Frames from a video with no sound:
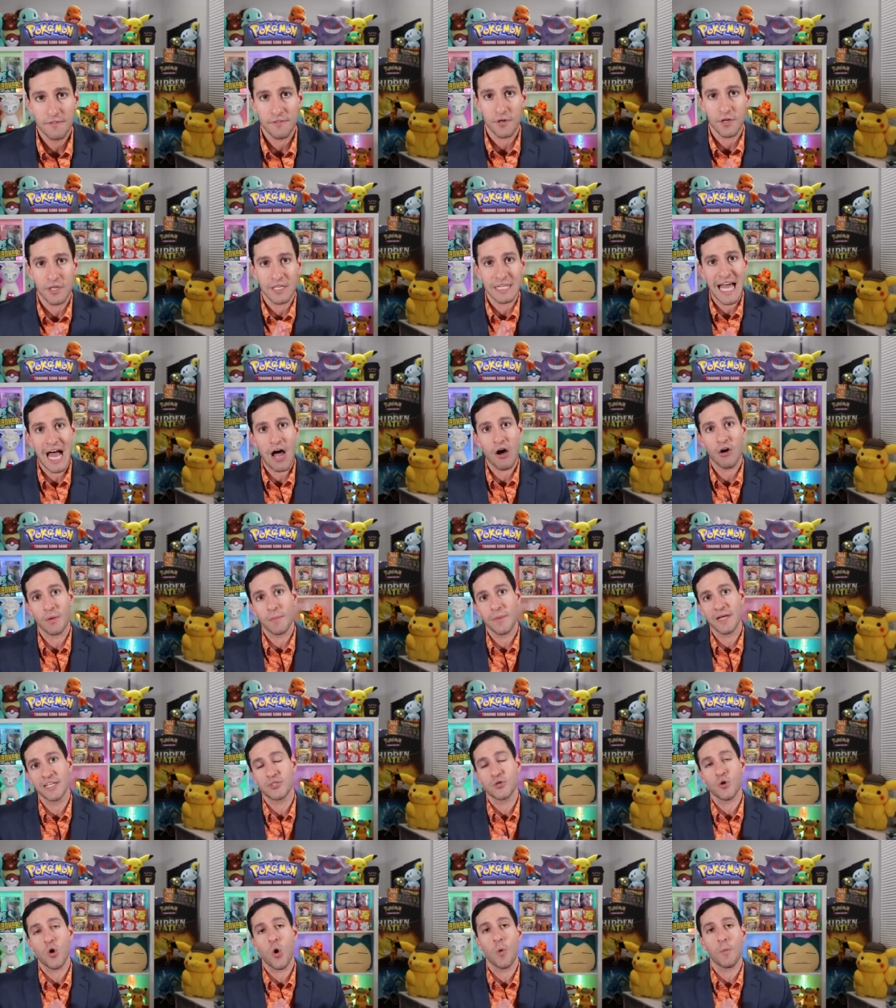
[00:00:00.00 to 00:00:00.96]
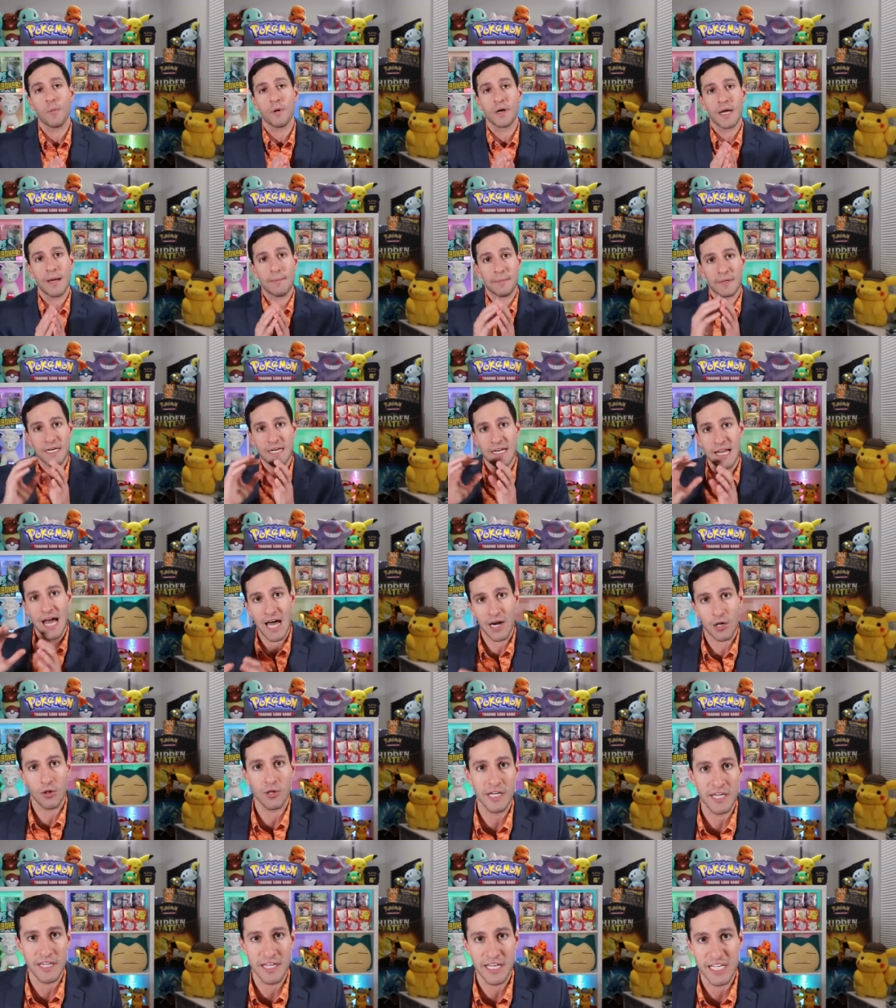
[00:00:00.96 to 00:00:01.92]
for allowing me to open up not
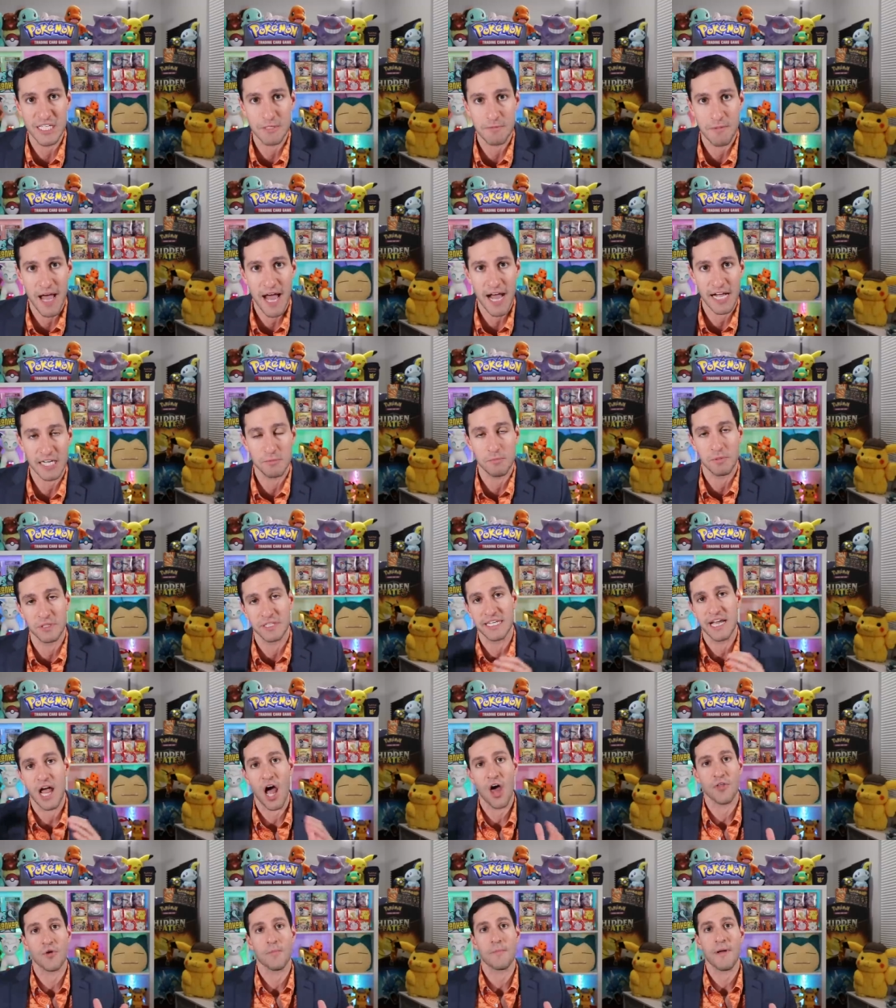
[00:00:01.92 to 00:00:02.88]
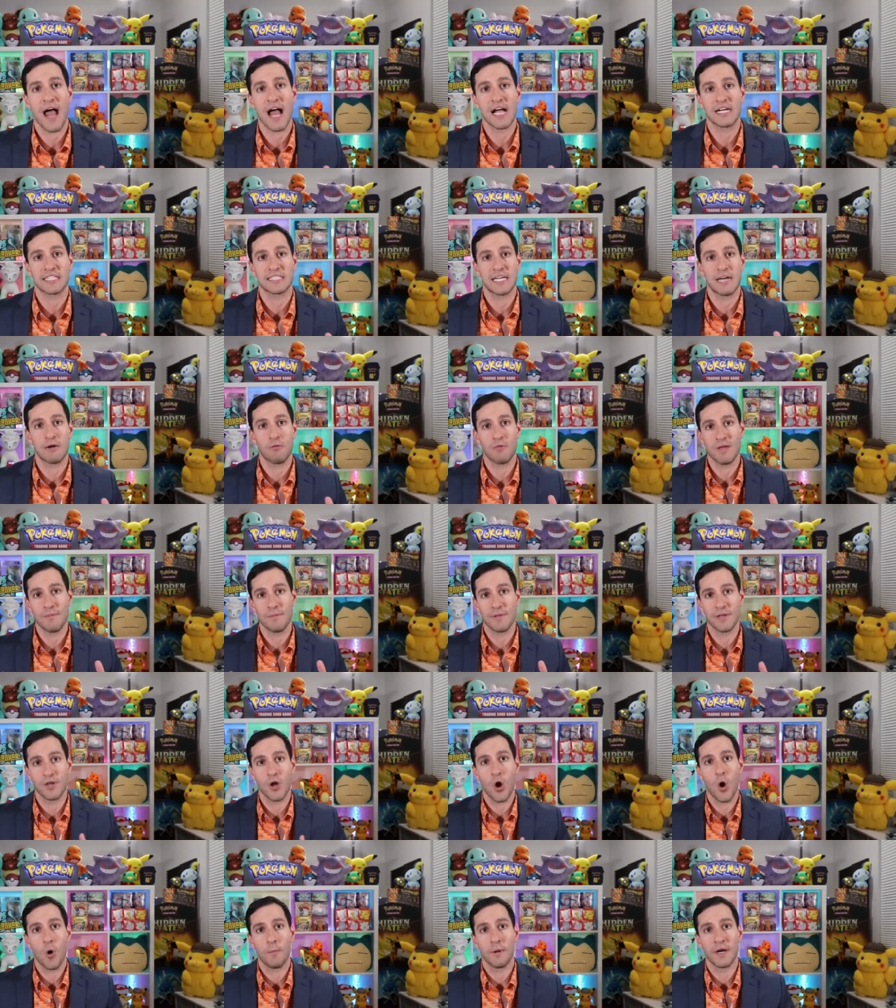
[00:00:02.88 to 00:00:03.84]
only these packs, but the other packs that we've
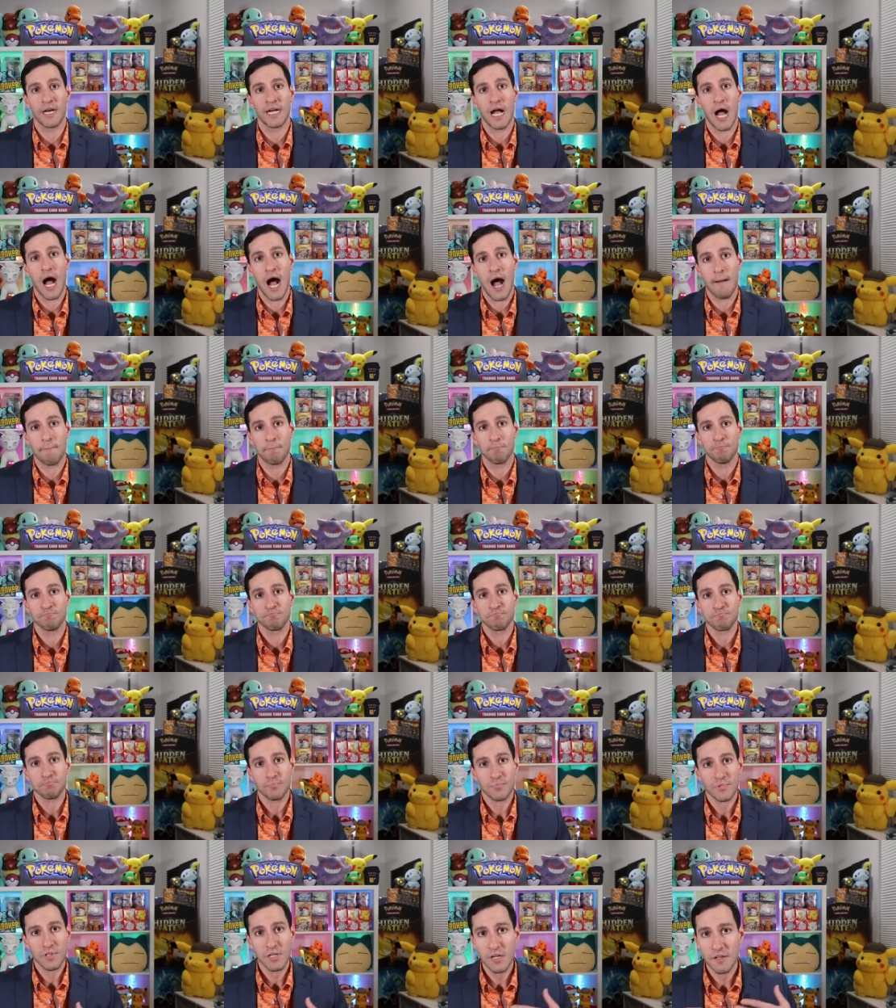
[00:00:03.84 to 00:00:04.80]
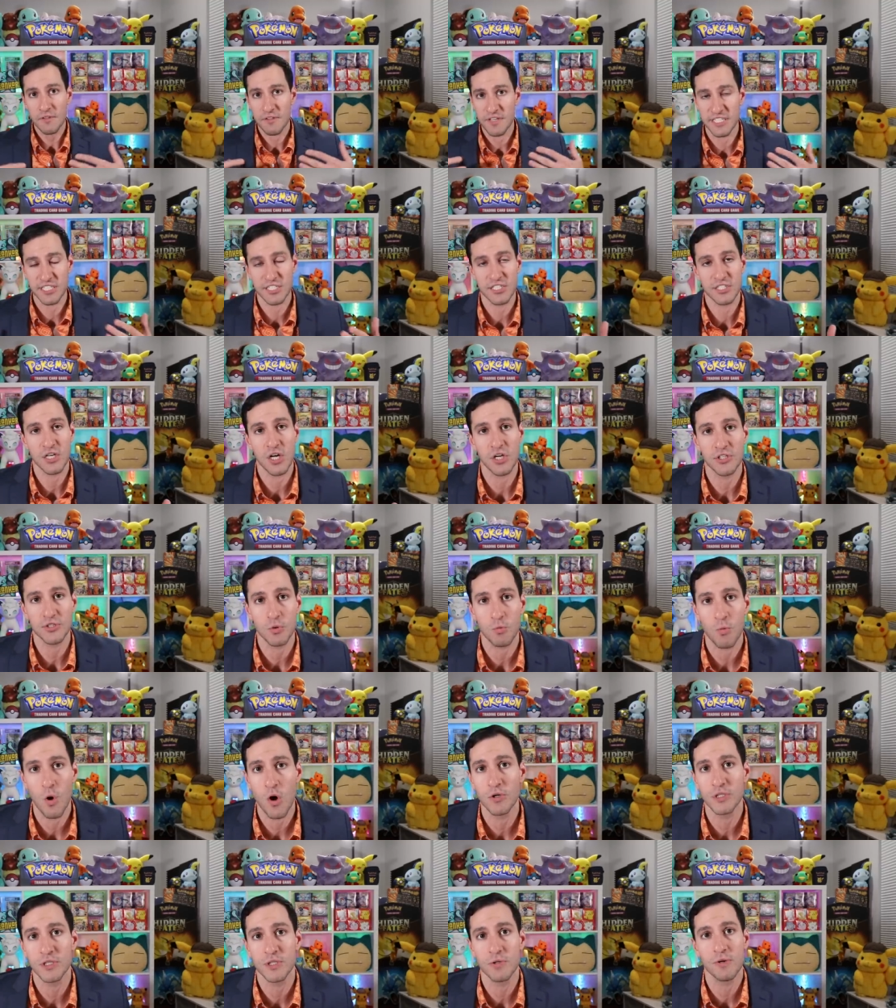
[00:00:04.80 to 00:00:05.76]
been opening up. This is called The
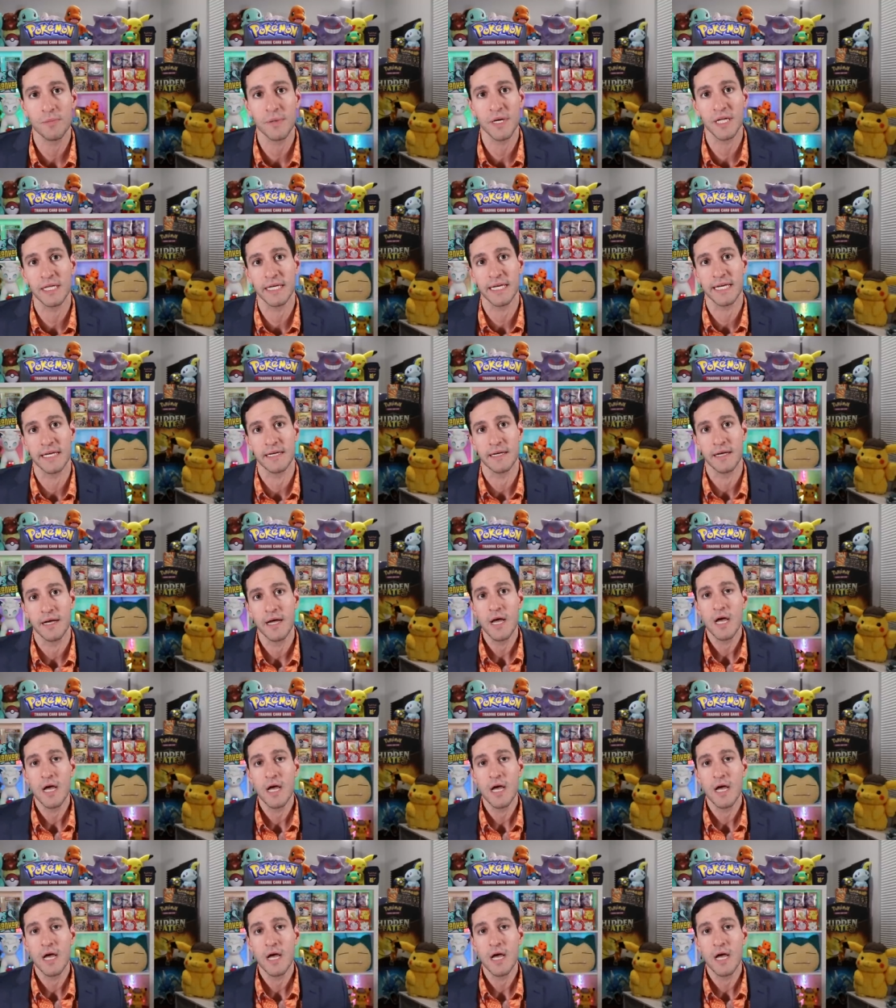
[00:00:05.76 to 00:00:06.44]
Road to a Million,